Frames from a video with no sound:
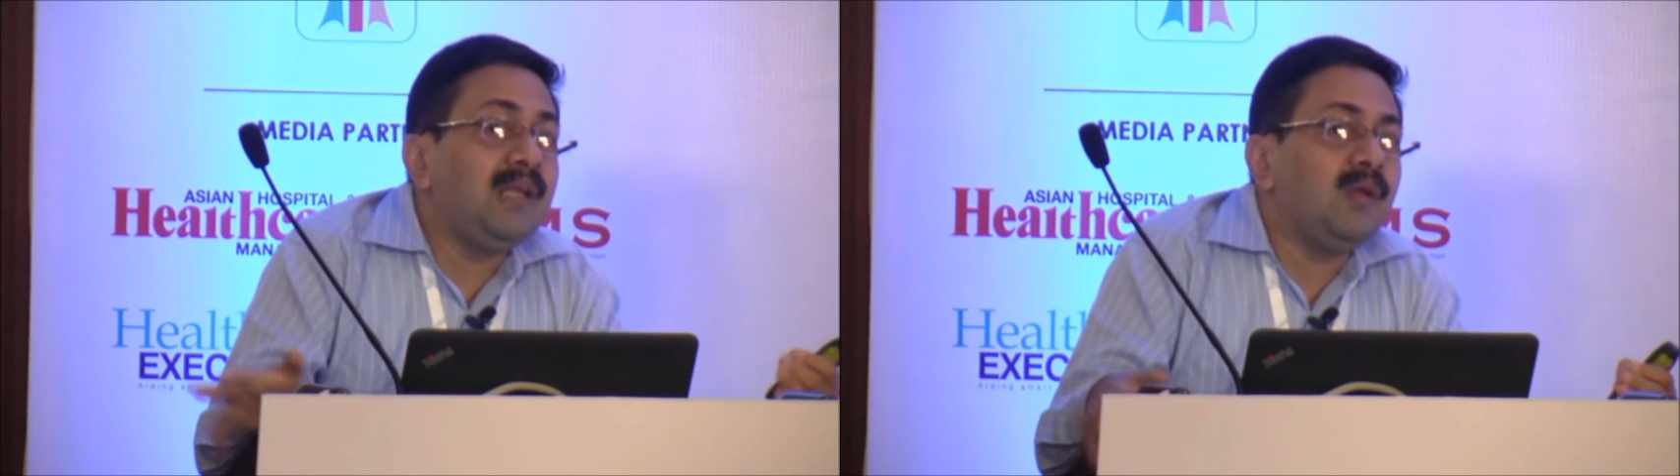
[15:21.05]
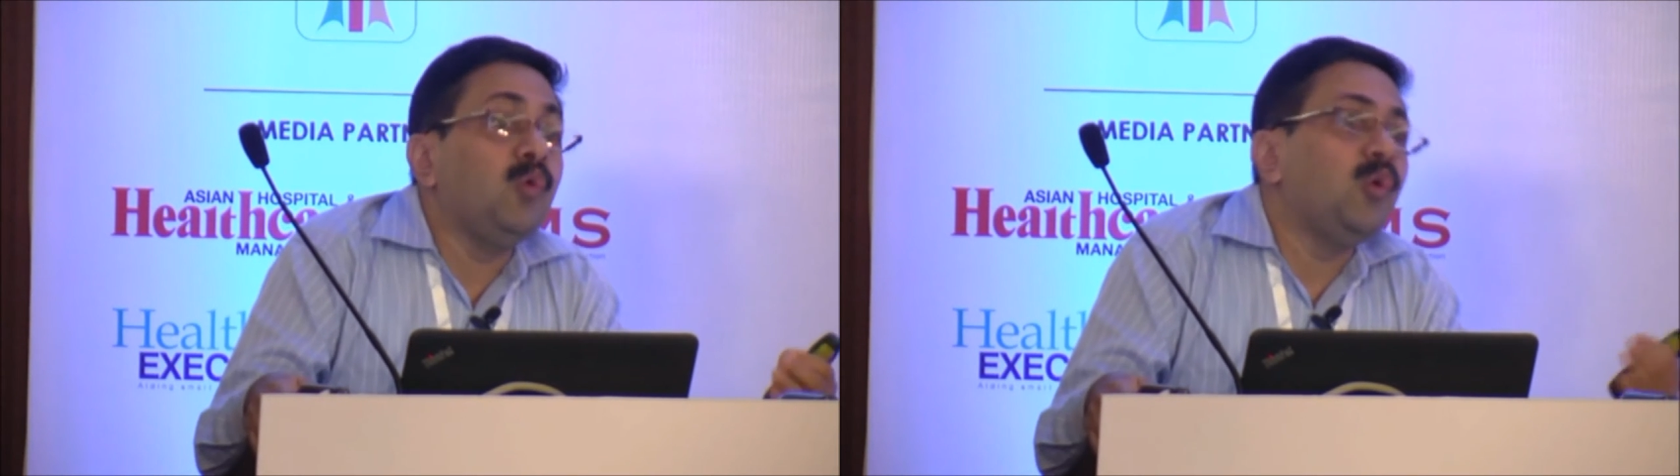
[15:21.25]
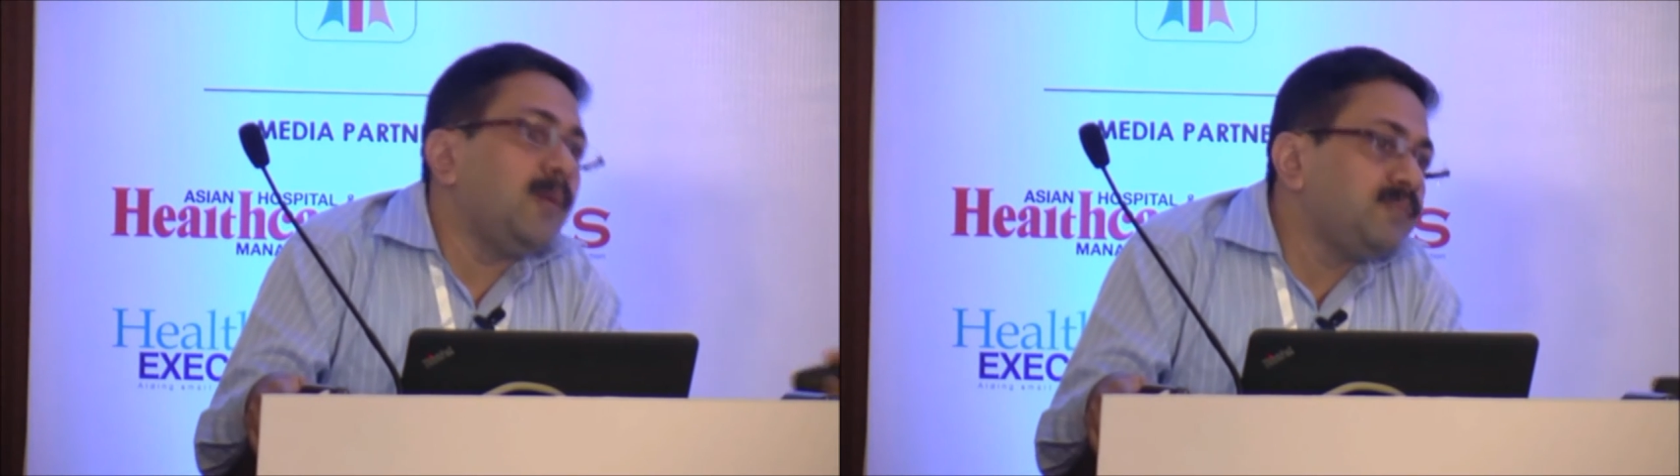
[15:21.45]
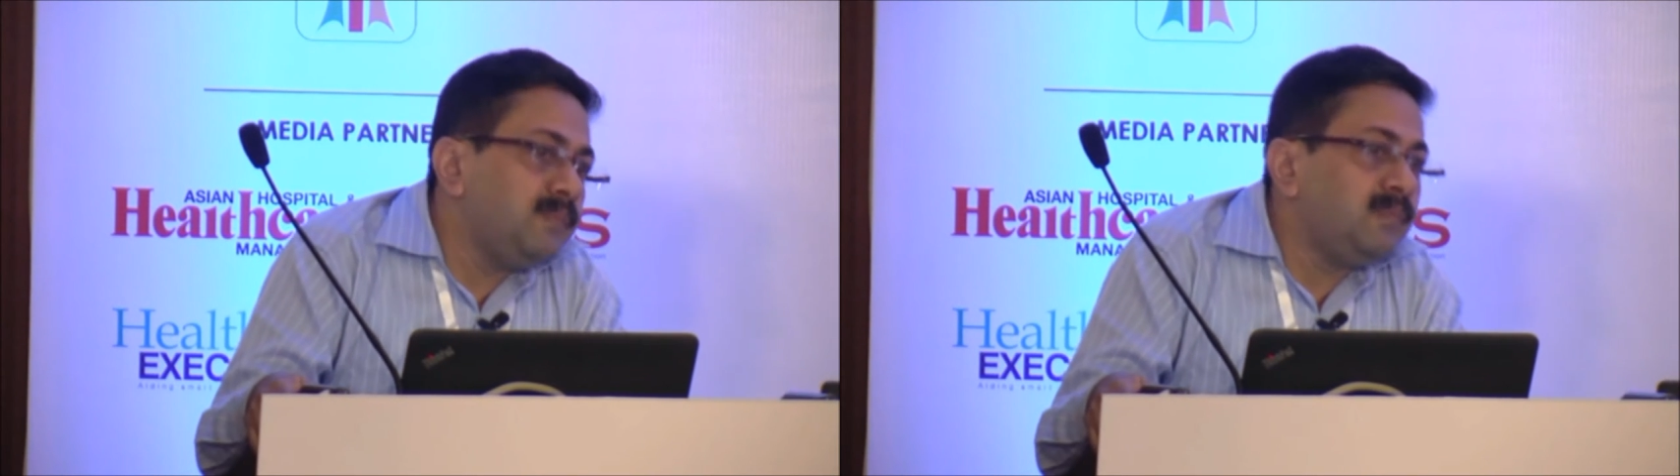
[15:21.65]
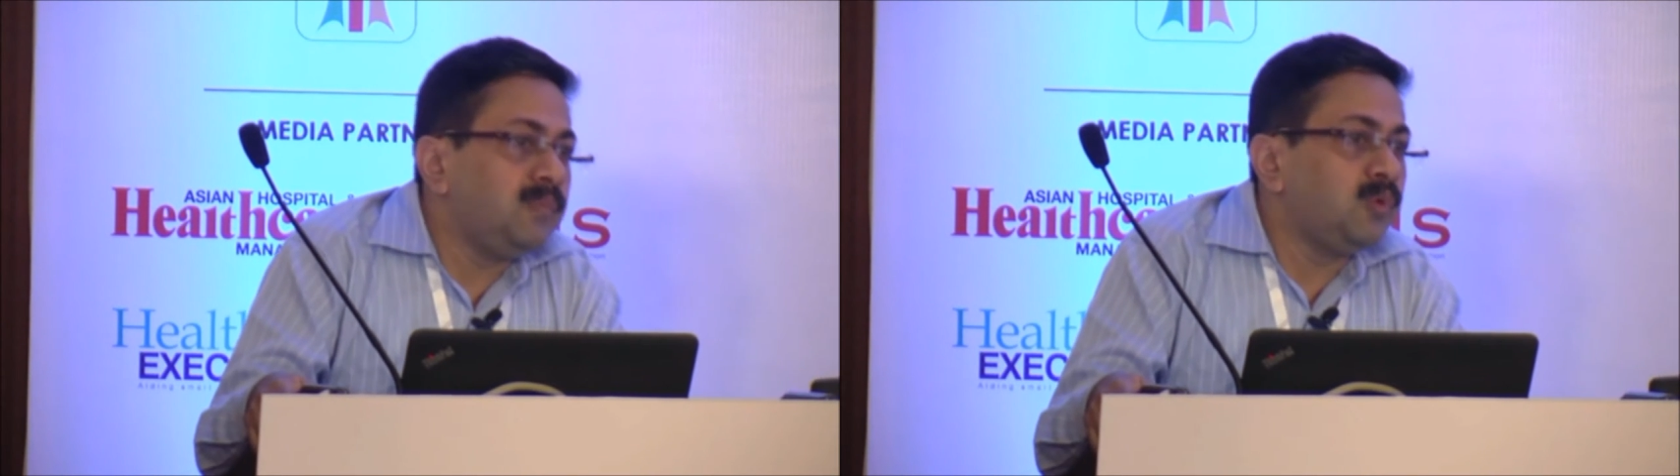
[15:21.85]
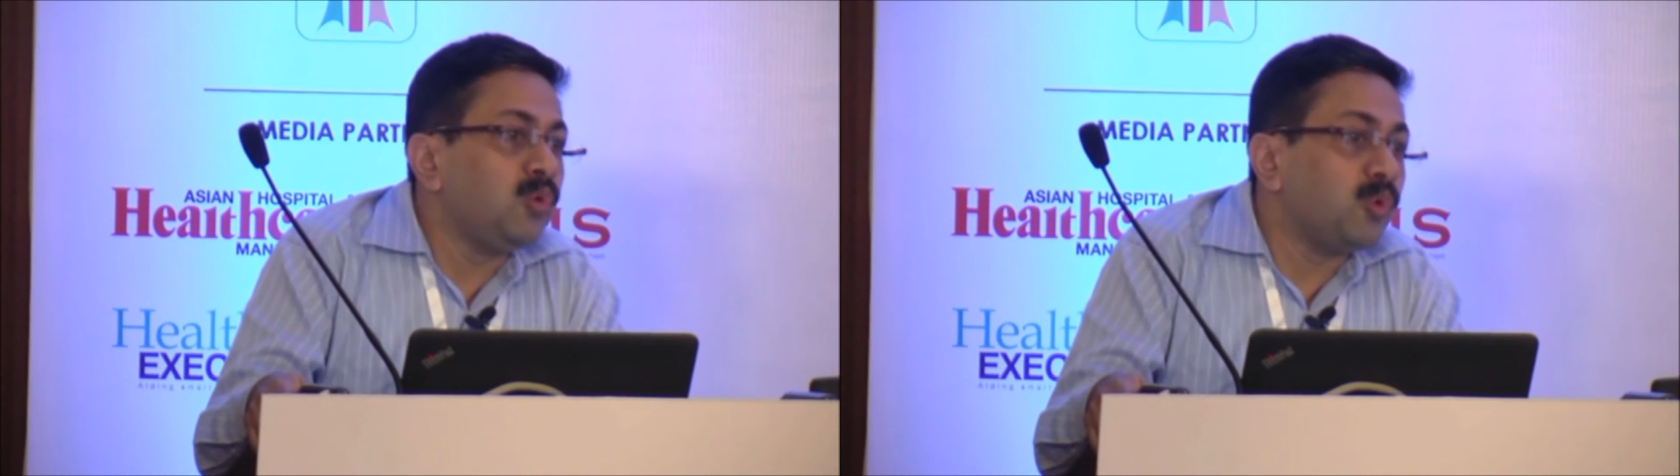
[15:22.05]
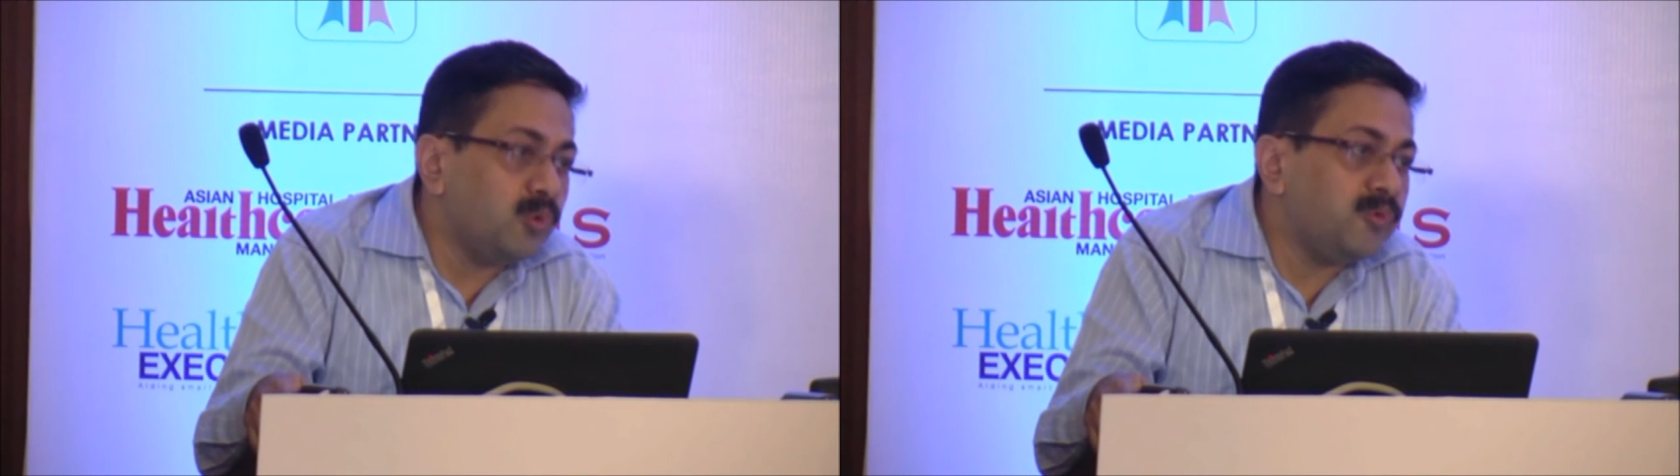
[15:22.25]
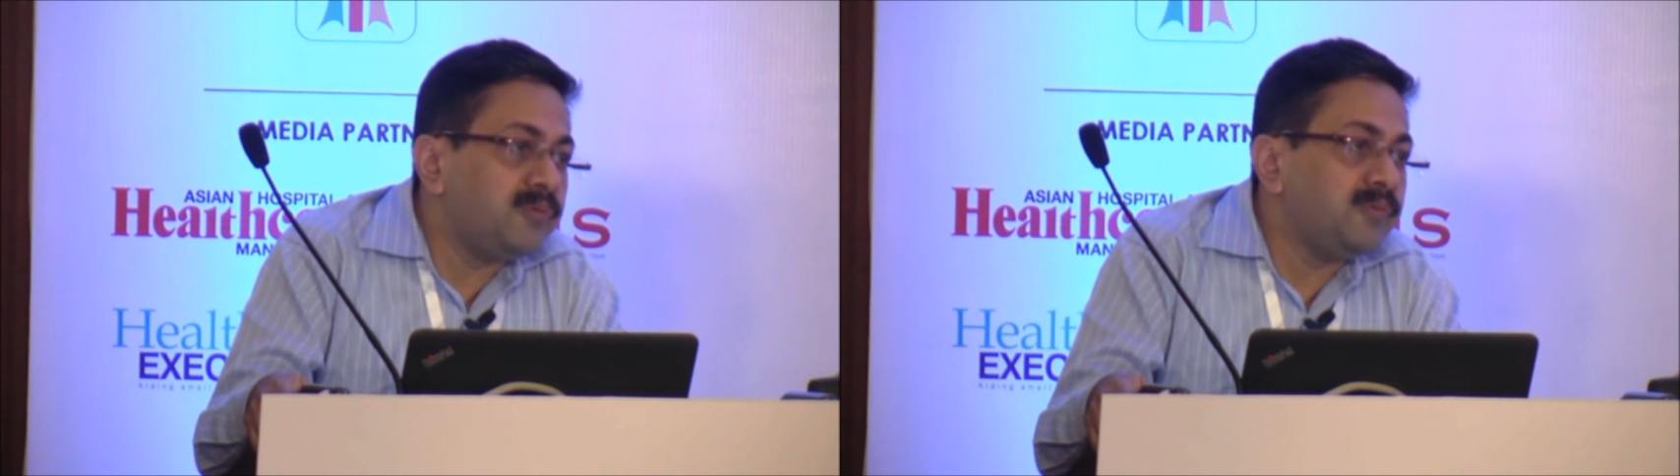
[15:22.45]
will go up
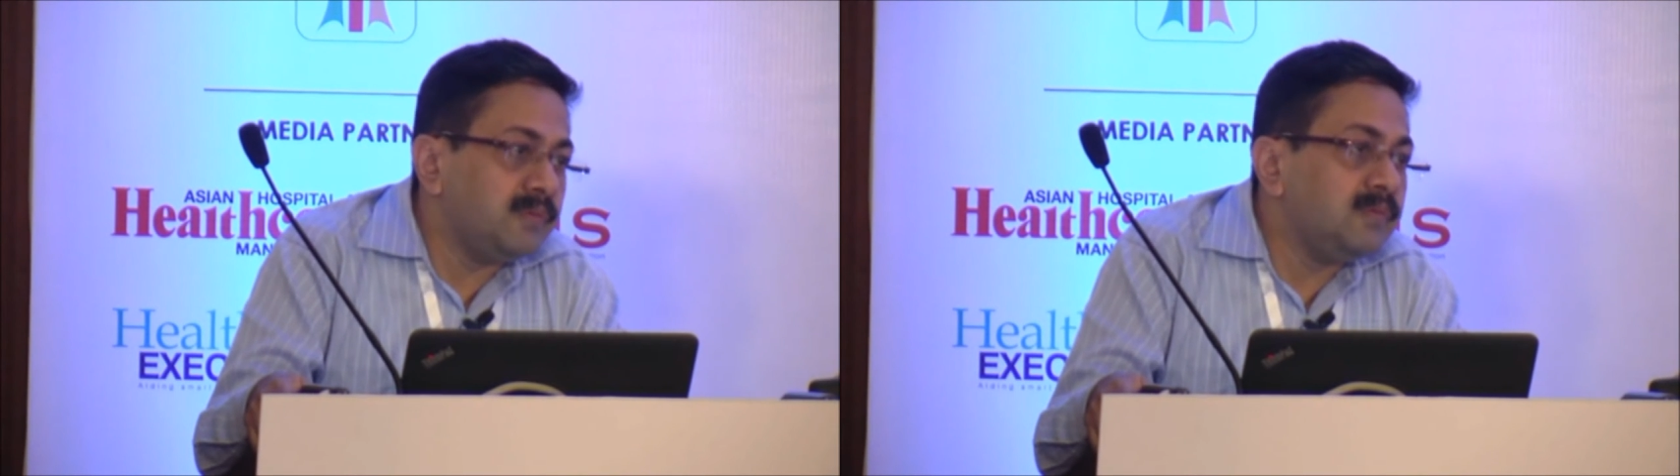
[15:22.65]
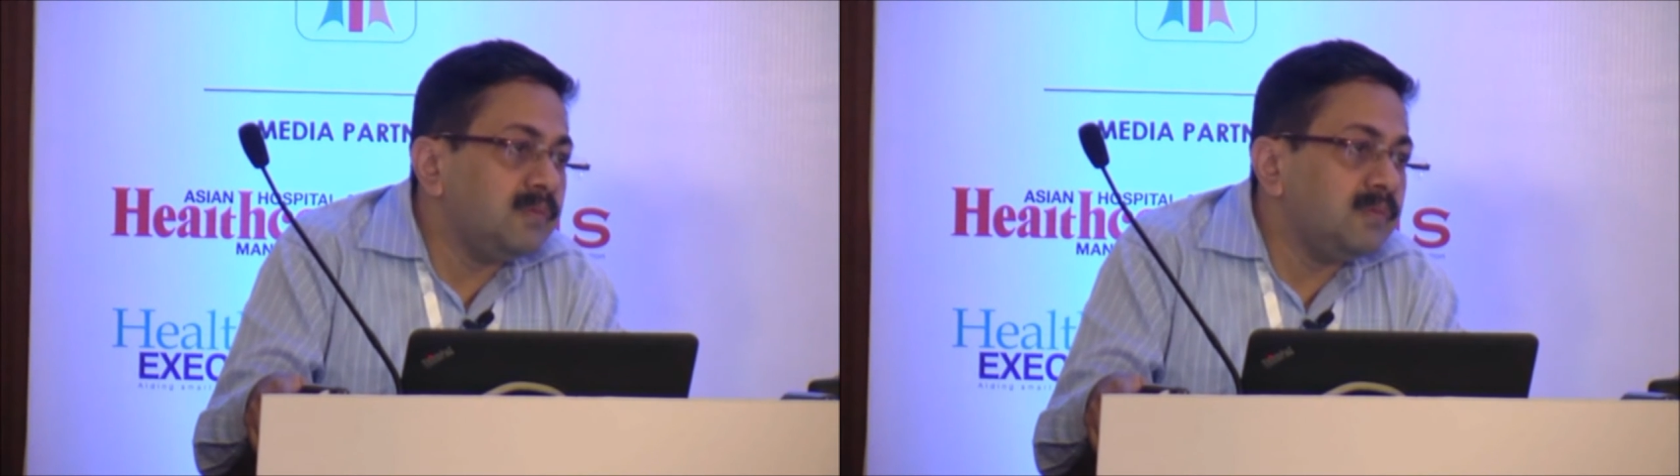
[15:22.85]
through roof,